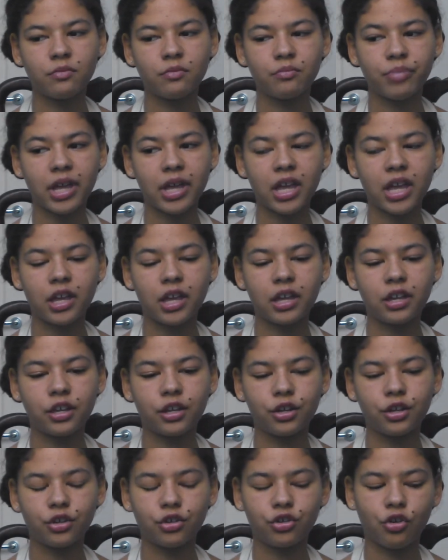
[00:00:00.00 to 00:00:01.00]

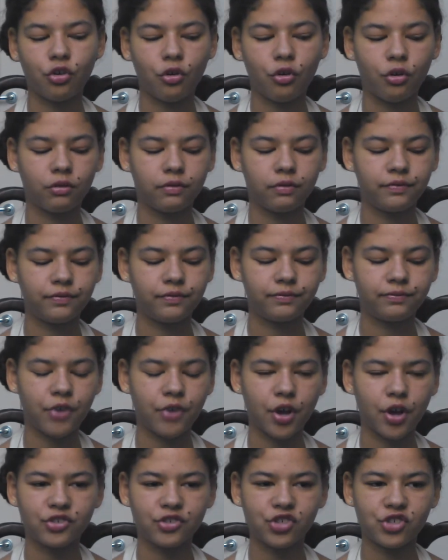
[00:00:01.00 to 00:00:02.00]
be your
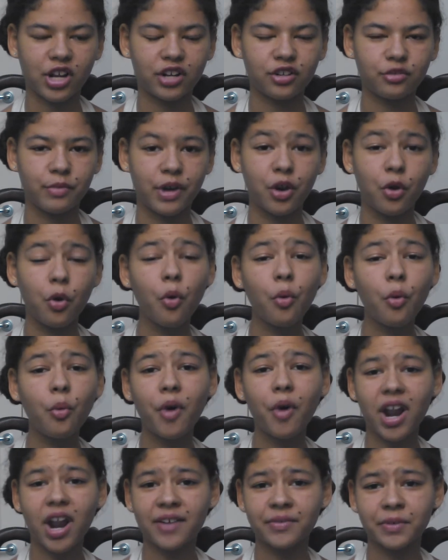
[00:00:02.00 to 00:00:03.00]
first gentleman or
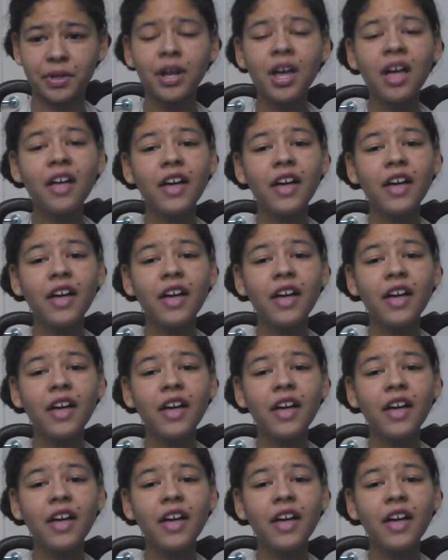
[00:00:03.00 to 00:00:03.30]
whatever,